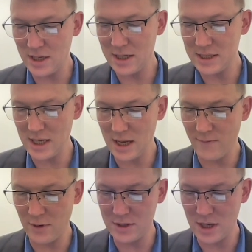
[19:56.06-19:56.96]
is the
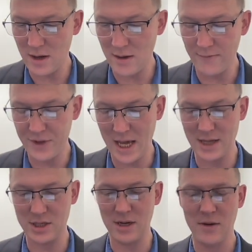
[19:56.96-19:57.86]
inverse of
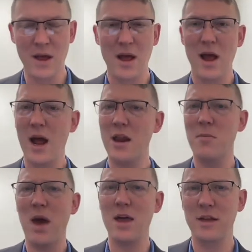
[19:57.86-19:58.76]
tangent. I had a
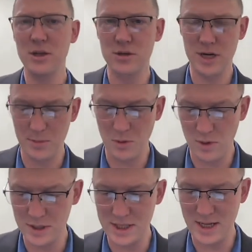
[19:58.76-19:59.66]
math teacher tell me
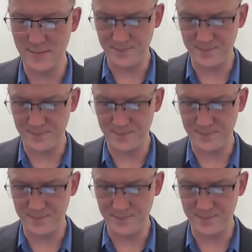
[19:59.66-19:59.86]
once that